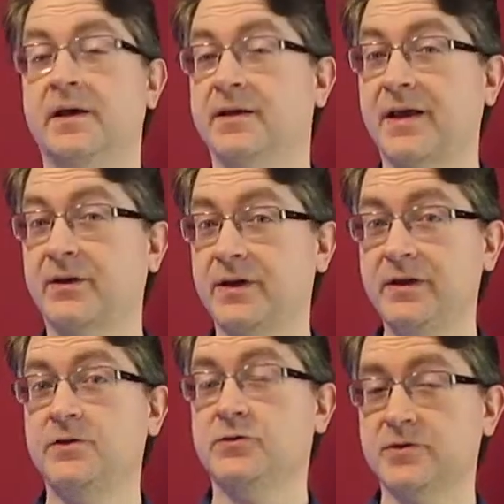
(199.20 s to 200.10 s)
Now,
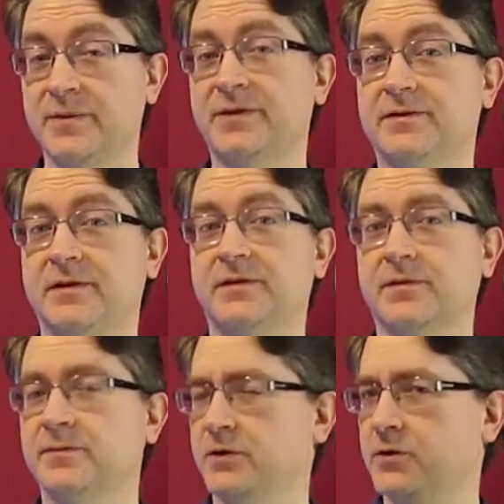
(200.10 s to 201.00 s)
in a distributed
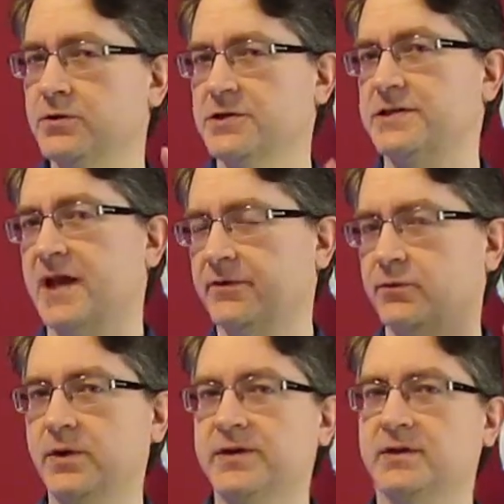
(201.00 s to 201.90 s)
system, you don't just have
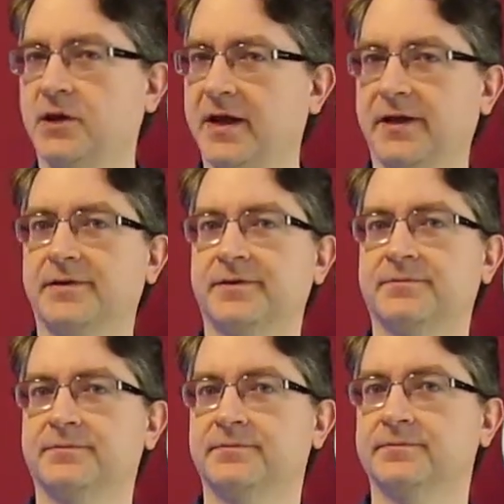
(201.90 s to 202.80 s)
one client.
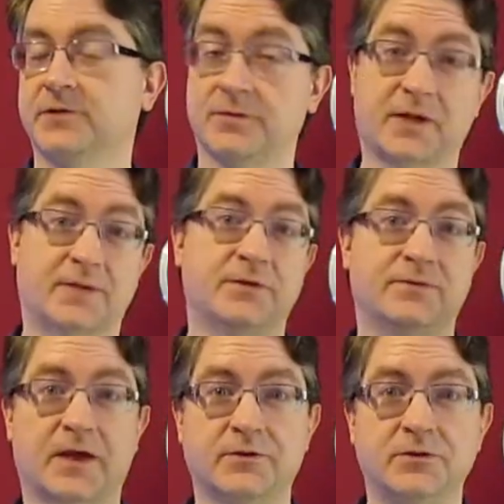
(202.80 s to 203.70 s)
Sometimes
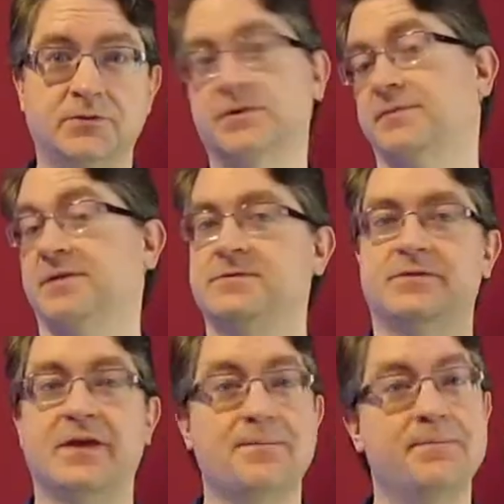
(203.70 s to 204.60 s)
you've got two, sometimes
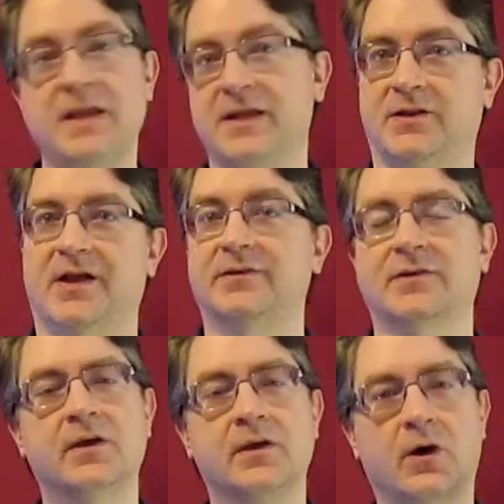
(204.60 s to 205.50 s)
you've got many clients,
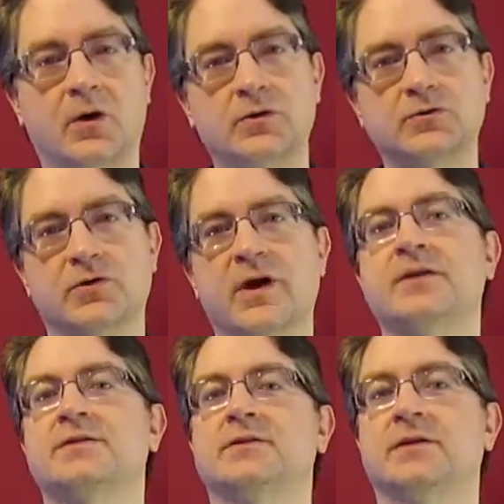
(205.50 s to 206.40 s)
all
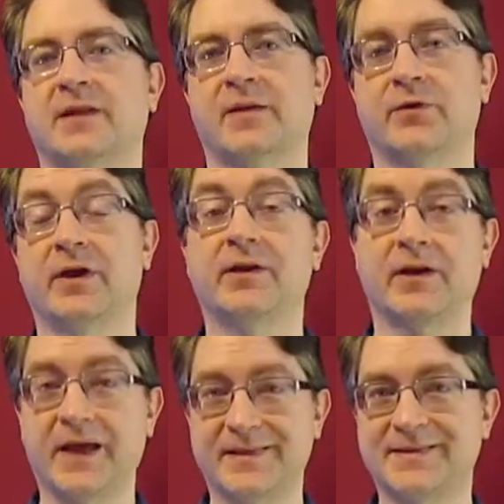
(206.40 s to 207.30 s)
trying to collaborate
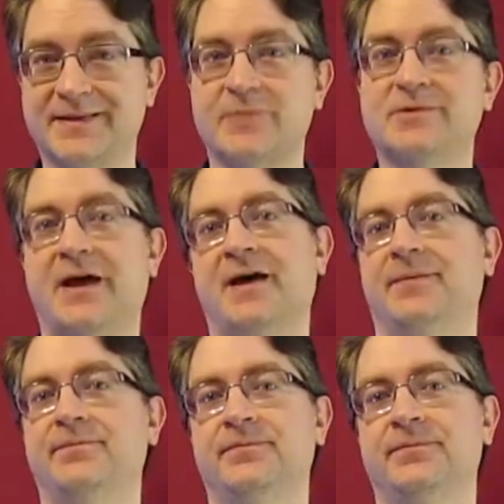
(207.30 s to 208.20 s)
at the same
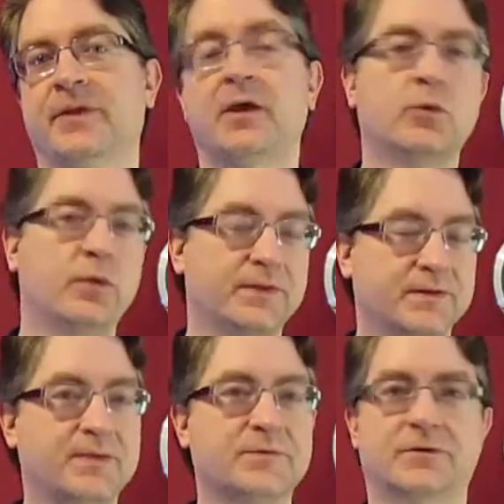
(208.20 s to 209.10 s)
time with the
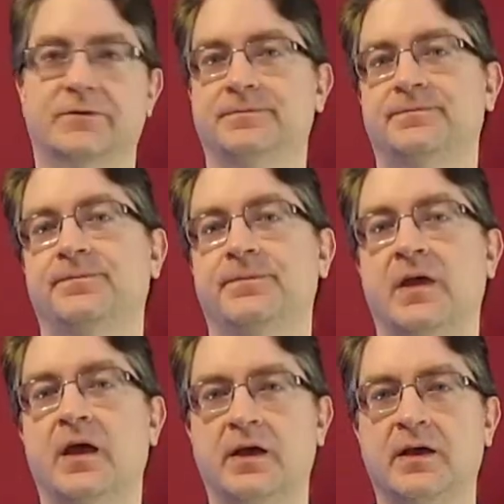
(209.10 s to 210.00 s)
same server.
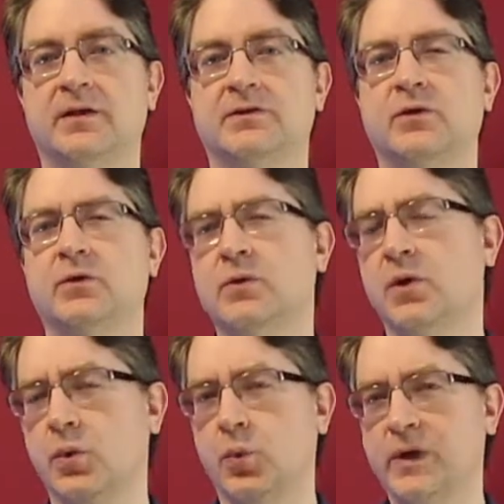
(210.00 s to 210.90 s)
So
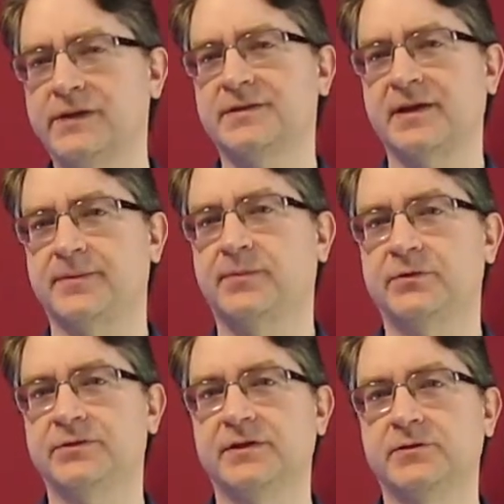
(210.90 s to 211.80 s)
what does
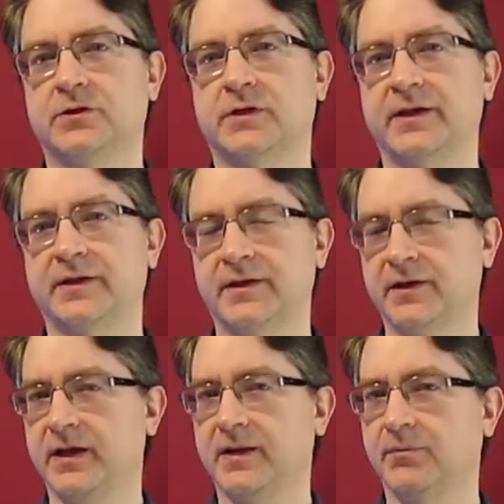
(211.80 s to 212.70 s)
idempotency look like
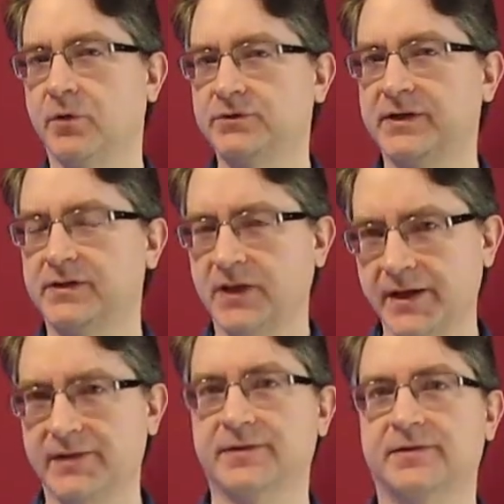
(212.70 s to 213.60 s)
in a
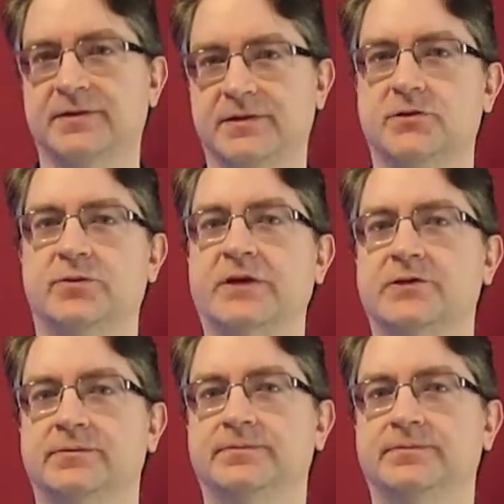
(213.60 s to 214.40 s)
multi-client situation?